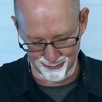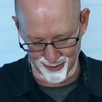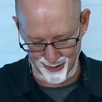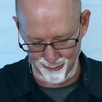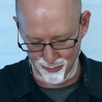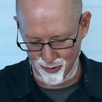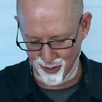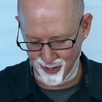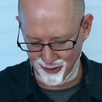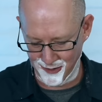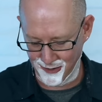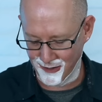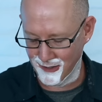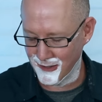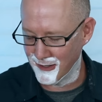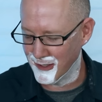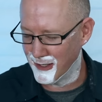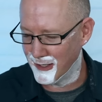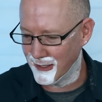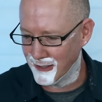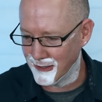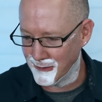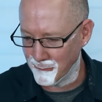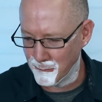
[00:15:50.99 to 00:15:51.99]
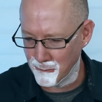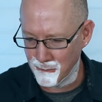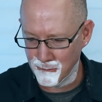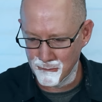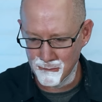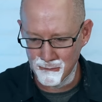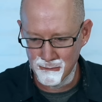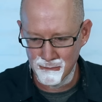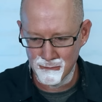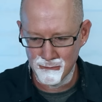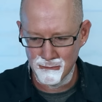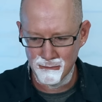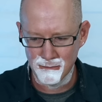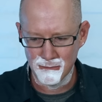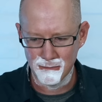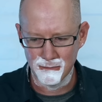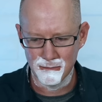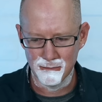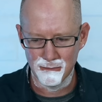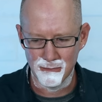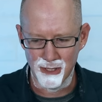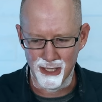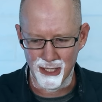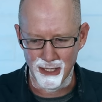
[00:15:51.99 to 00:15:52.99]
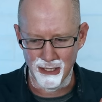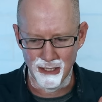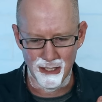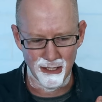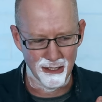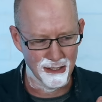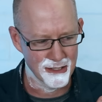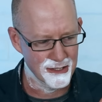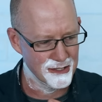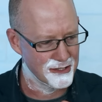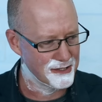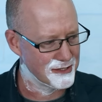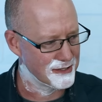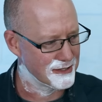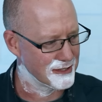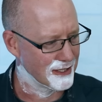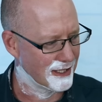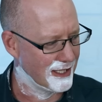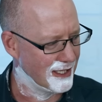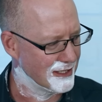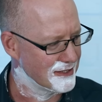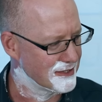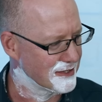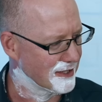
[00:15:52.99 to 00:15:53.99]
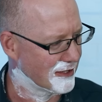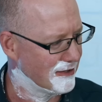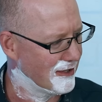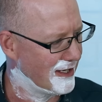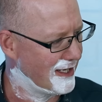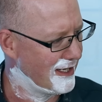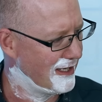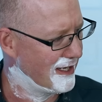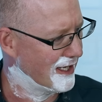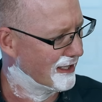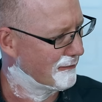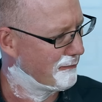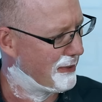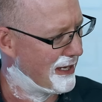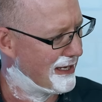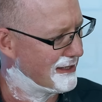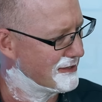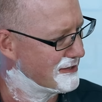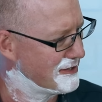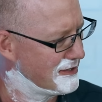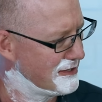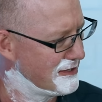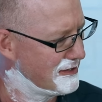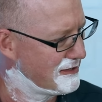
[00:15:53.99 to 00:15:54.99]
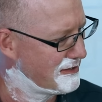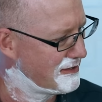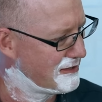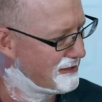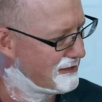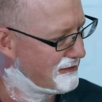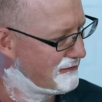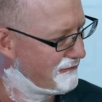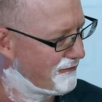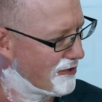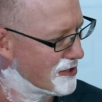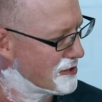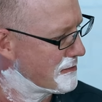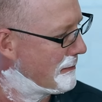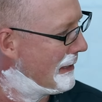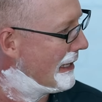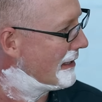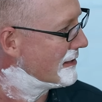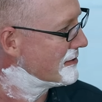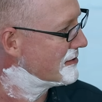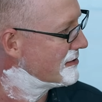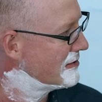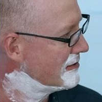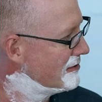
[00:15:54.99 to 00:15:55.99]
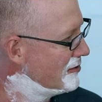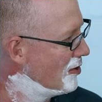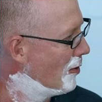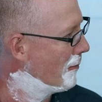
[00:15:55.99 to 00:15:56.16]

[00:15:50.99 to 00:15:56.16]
My brother, he does against the grain neck passes first pass.